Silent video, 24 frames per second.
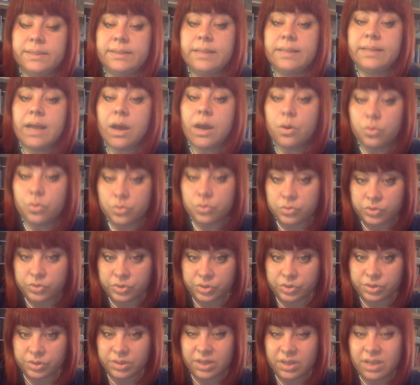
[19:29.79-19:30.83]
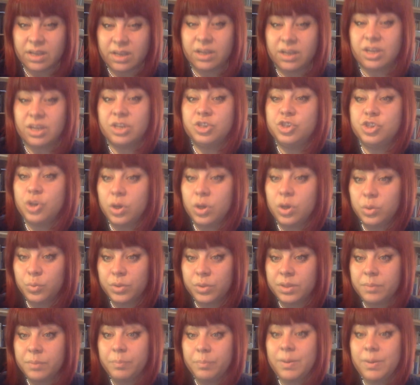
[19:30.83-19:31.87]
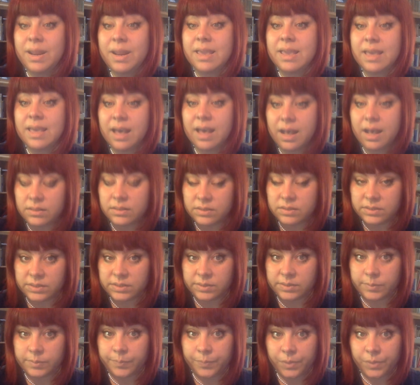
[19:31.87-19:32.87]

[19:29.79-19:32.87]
Taurus, conjoint with the Pleiades.